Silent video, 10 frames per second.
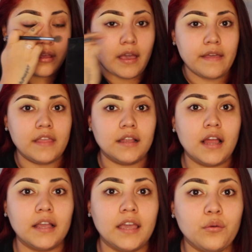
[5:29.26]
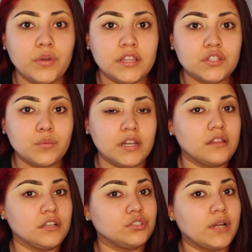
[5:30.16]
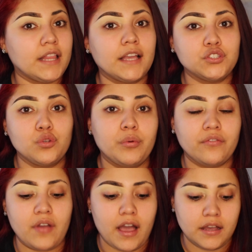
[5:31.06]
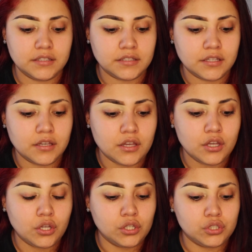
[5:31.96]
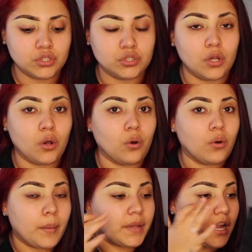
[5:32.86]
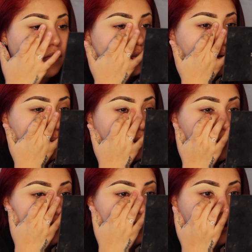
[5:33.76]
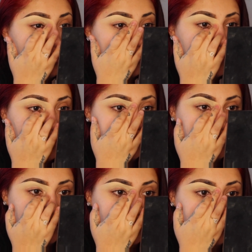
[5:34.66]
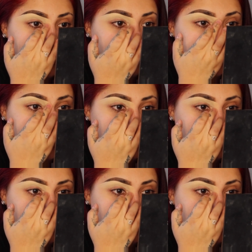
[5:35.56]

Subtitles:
And then again with this one, it does dry like super fast, so I'm gonna have to go in with my finger because it already